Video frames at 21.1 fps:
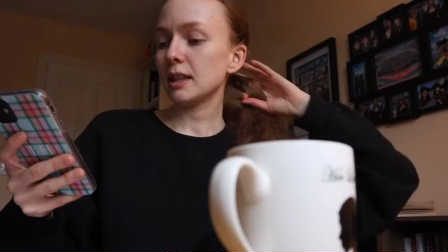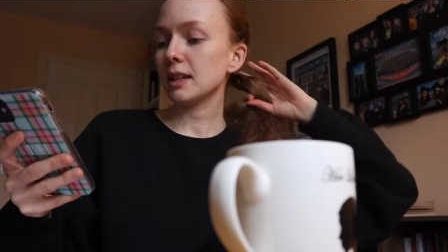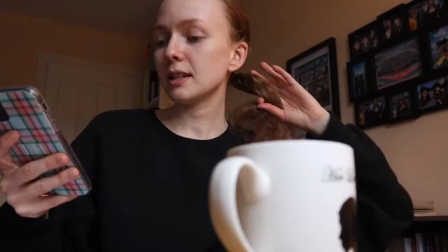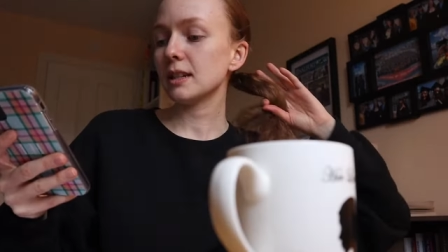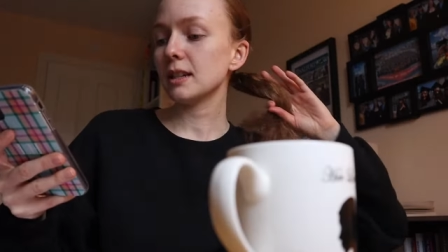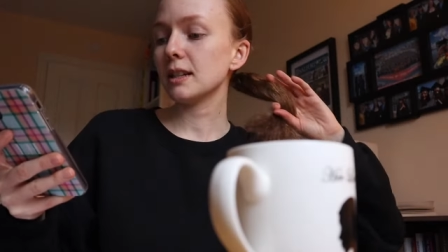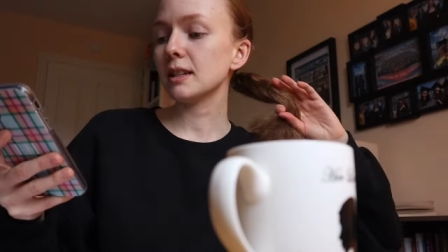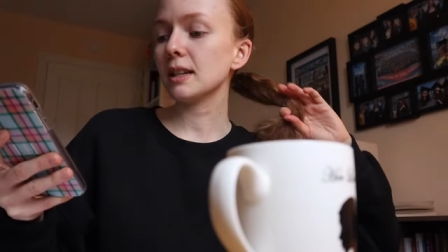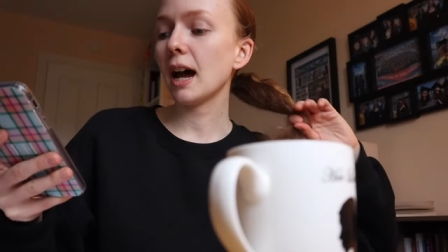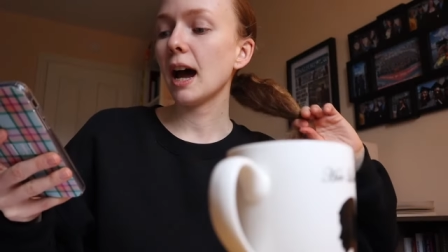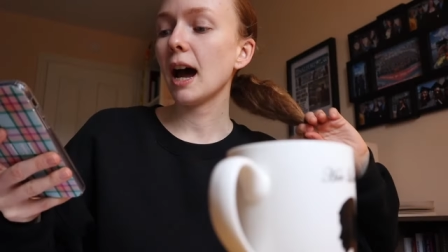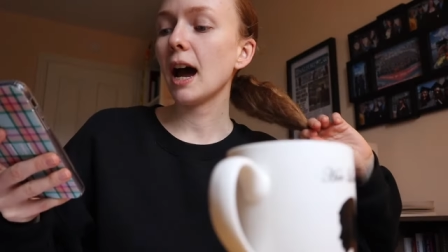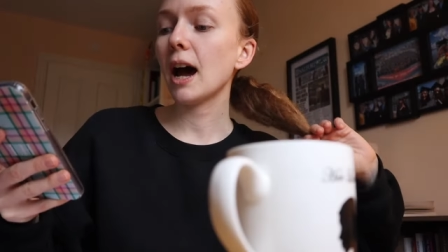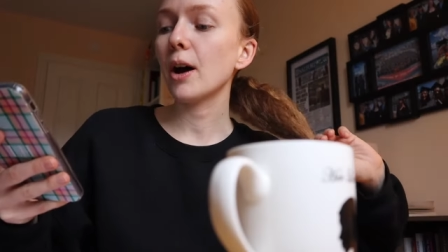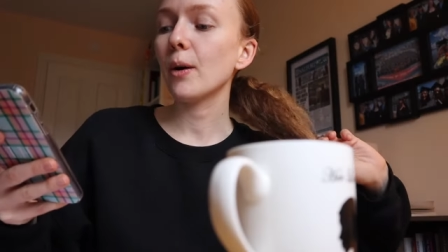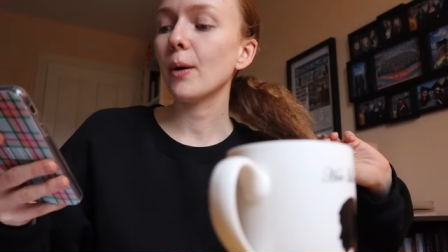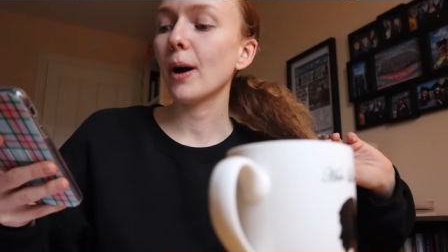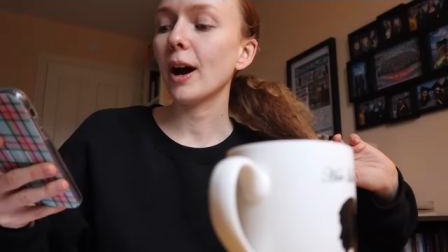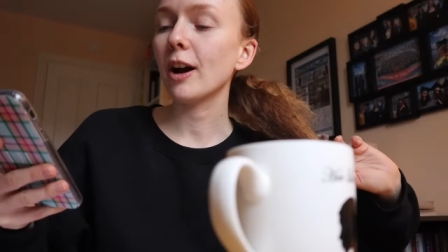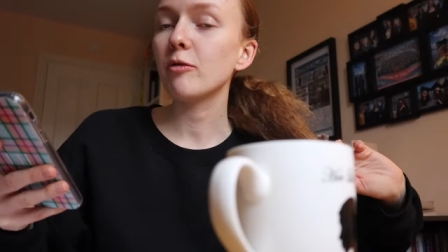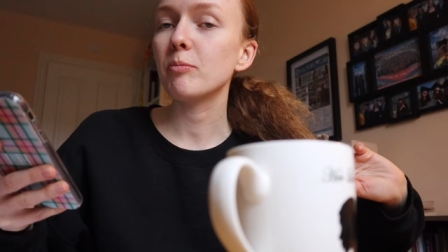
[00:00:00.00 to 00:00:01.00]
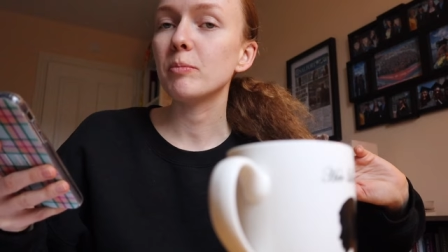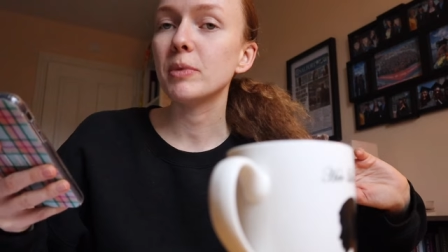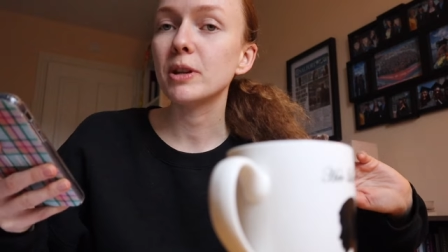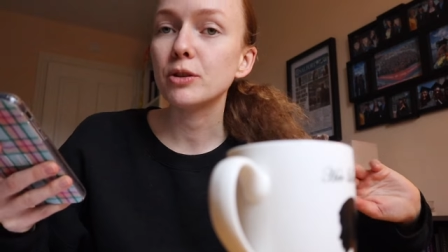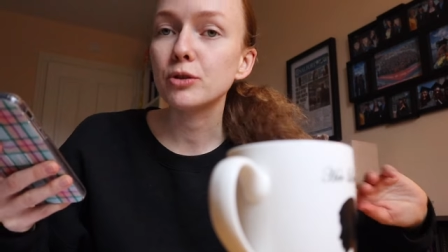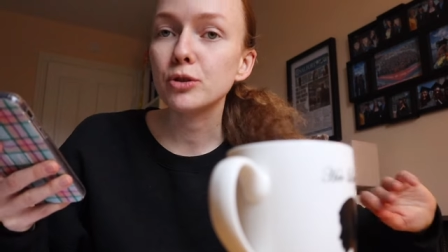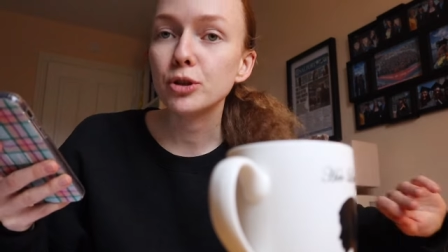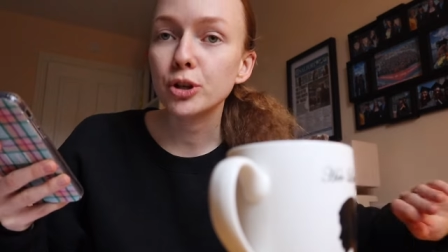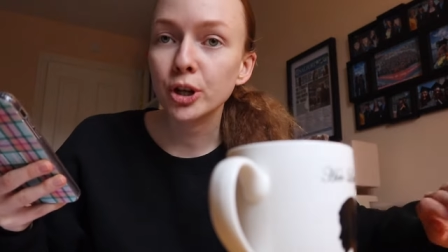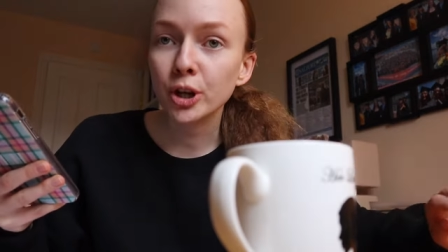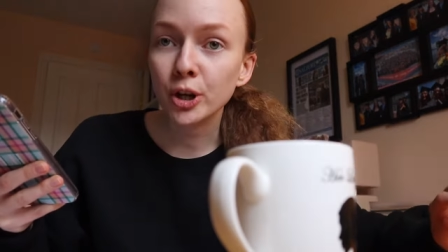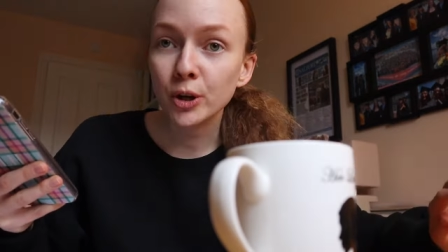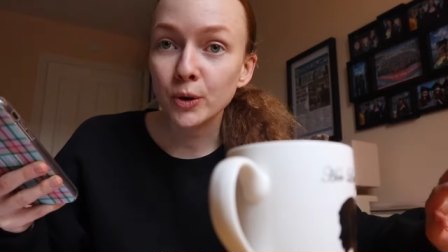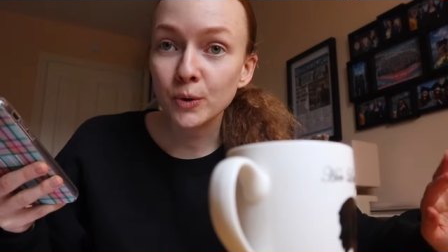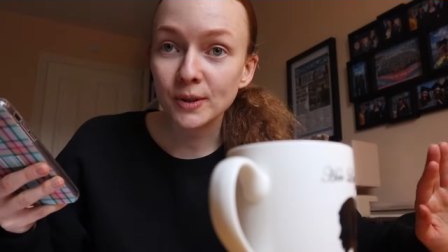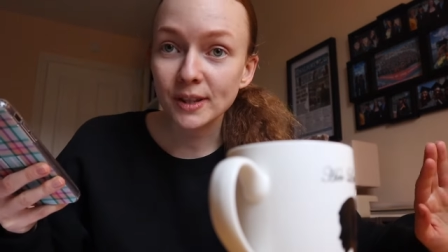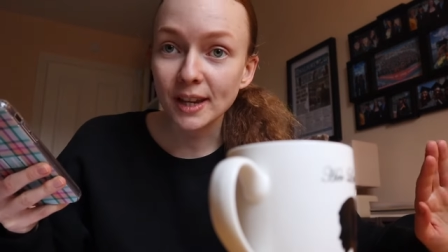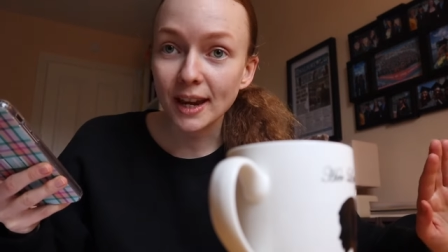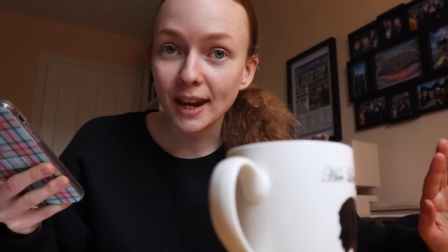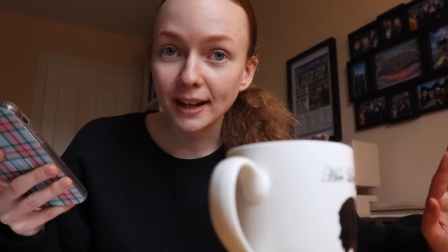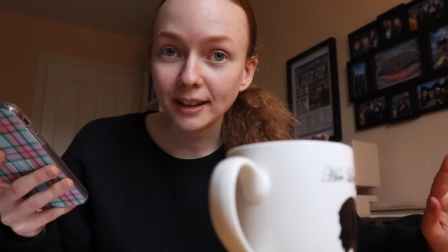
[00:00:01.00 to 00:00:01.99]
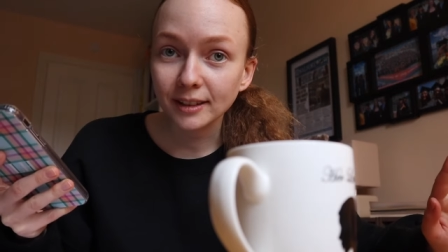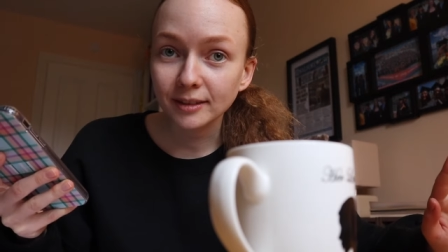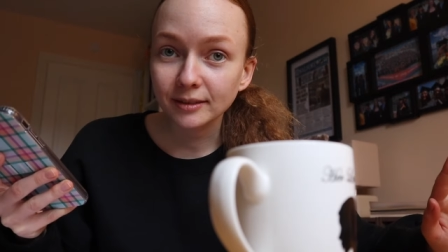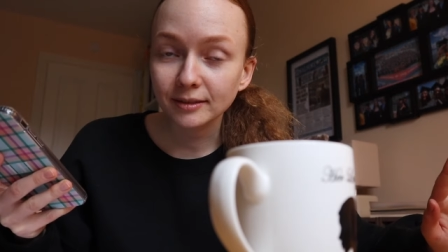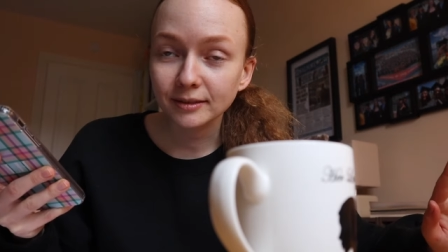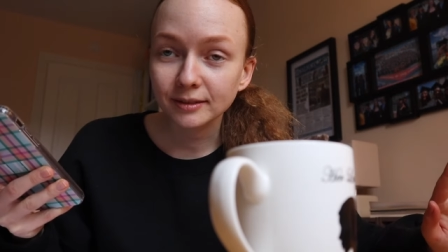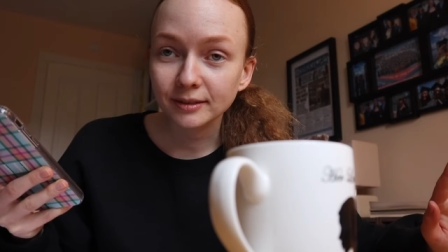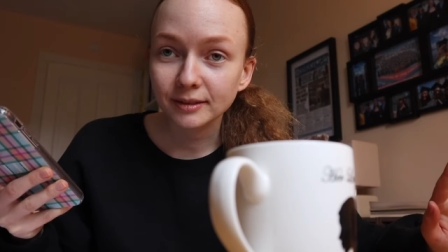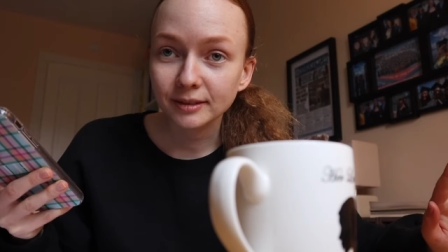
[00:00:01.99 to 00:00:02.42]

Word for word: This is how I've been choosing